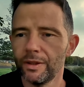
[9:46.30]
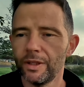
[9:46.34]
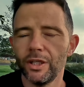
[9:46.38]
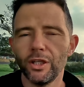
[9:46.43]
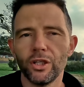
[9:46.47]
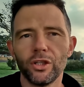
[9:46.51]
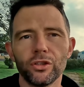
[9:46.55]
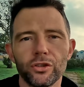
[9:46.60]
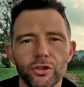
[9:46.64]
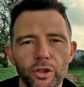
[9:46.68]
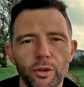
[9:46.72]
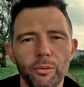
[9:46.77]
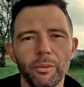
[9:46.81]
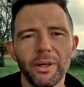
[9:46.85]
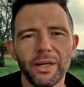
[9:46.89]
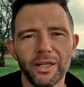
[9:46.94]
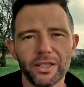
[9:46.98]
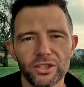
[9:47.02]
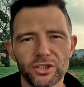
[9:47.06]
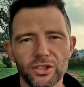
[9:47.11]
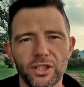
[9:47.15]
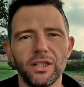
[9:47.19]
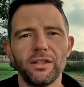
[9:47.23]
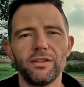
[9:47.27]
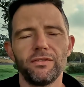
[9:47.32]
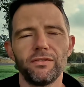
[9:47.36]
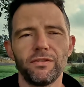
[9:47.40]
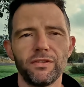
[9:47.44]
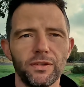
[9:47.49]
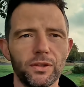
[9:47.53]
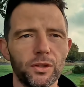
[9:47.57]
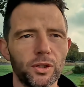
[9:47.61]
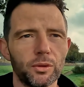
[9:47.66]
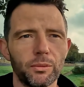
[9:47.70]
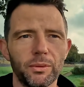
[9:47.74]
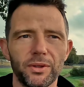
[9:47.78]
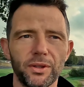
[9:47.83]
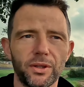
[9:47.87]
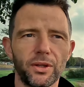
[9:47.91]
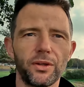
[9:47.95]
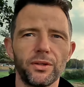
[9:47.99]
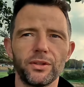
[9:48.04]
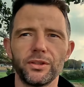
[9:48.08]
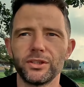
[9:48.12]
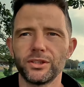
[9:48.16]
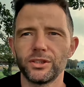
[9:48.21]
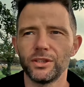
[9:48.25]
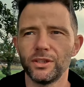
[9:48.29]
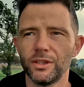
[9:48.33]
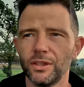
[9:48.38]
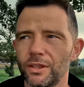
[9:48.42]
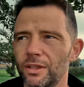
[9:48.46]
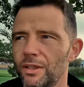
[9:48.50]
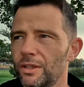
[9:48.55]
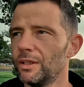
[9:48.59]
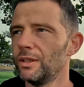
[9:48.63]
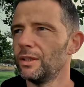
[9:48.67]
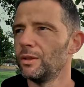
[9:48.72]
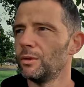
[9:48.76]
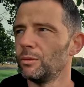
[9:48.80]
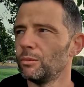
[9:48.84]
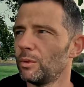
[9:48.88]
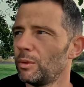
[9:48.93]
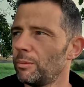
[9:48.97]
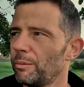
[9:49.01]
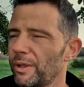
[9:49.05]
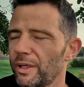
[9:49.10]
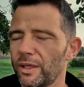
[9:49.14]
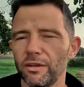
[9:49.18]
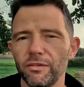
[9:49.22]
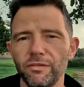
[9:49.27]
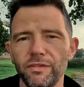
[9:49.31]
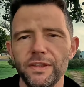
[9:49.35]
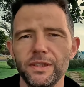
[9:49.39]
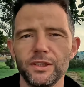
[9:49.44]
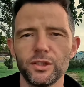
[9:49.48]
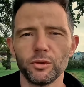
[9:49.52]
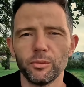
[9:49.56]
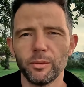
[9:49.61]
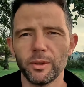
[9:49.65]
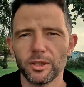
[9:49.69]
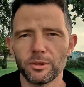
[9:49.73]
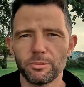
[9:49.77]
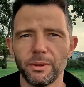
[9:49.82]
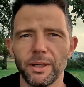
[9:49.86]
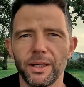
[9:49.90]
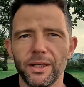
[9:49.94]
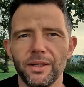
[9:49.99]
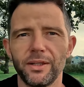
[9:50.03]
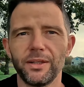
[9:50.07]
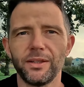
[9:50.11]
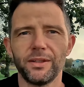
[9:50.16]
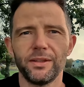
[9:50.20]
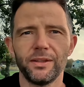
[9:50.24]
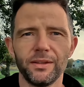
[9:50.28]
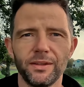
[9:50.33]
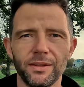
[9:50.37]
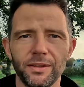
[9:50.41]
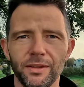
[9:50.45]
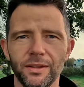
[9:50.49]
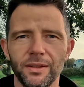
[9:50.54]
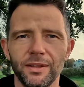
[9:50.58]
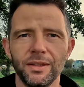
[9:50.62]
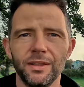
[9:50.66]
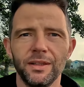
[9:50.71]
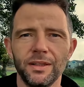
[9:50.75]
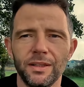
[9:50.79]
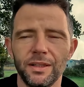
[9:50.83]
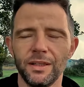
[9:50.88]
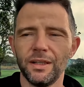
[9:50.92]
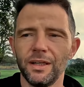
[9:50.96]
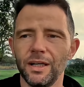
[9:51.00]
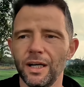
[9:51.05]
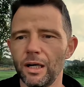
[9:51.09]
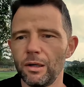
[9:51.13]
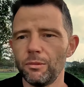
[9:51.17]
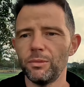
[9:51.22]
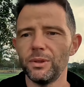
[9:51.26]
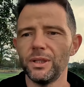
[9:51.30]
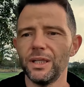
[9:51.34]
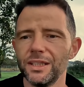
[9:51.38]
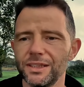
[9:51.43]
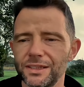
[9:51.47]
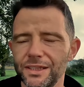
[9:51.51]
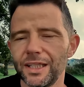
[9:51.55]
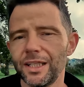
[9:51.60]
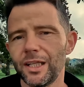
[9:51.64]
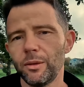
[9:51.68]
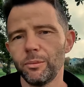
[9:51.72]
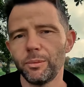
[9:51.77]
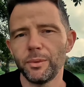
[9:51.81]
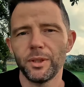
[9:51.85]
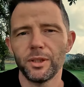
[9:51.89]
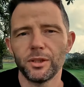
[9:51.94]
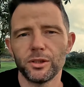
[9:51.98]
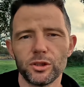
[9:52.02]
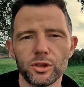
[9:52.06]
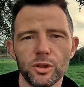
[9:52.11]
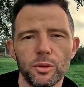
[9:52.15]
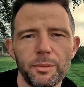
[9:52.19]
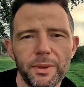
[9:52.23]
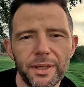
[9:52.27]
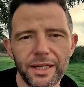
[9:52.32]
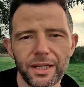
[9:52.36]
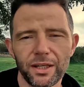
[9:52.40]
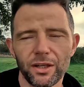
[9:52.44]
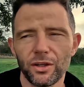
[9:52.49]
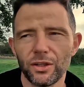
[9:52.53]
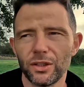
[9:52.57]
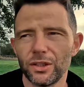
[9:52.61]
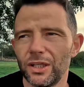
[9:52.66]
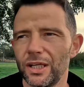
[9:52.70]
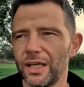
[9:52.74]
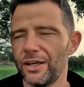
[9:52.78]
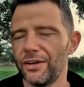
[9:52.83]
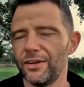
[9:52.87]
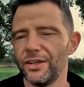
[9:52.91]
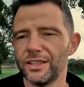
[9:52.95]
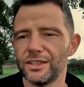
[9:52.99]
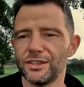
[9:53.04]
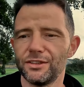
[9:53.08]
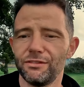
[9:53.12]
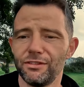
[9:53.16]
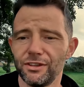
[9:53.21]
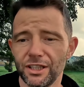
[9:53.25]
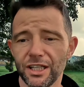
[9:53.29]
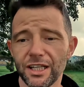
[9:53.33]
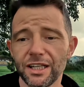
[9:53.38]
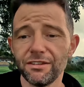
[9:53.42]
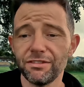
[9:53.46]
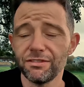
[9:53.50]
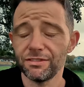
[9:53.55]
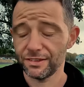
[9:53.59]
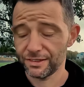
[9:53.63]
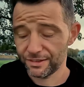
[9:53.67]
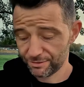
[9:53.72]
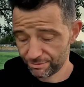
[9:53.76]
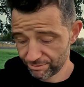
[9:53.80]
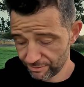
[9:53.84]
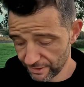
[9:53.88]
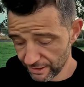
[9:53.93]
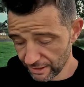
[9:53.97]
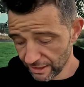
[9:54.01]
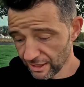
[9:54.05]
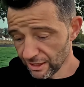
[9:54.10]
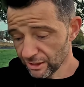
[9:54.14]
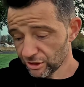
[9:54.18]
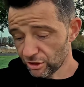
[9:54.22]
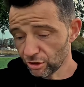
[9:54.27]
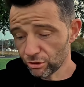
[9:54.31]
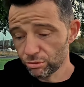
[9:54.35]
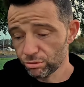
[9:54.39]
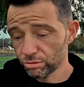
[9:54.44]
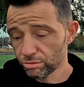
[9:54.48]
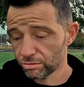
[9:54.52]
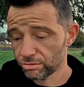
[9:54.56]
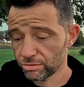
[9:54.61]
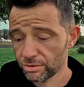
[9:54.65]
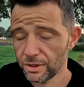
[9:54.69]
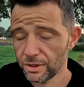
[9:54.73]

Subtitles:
that you can do by yourself or with others will make you feel so much better, and will actually help you in so many other areas of your life. So